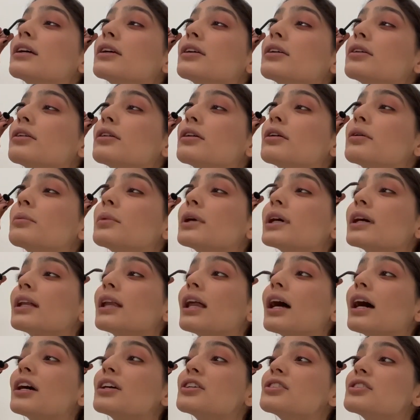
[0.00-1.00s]
my
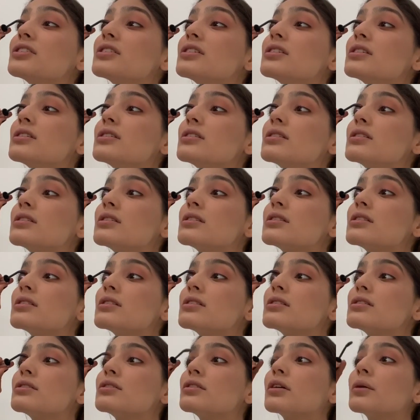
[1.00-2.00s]
lashes
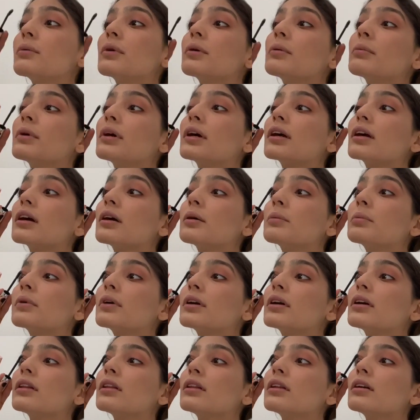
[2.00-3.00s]
so my makeup
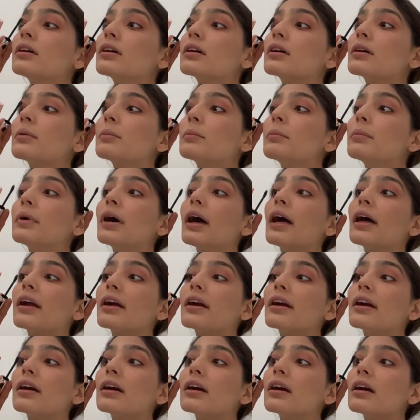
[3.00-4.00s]
can look
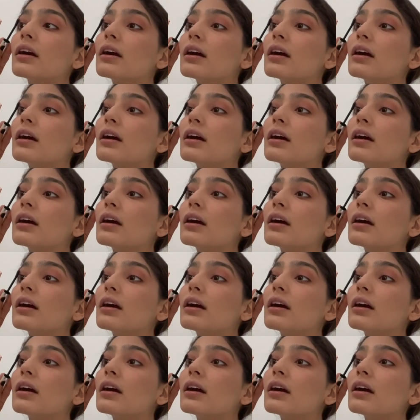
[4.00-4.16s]
better.